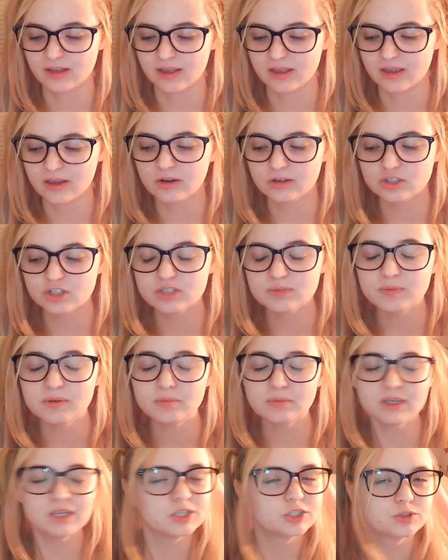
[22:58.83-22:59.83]
it'll just be
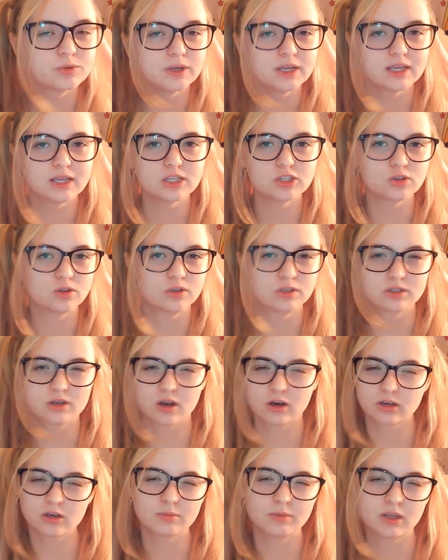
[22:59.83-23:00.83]
me doing it, so there's
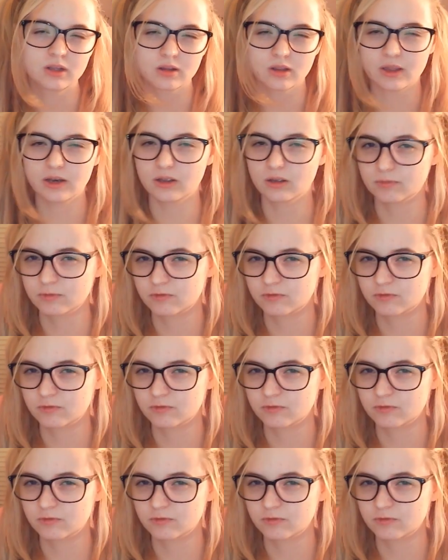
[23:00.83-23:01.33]
not going to be any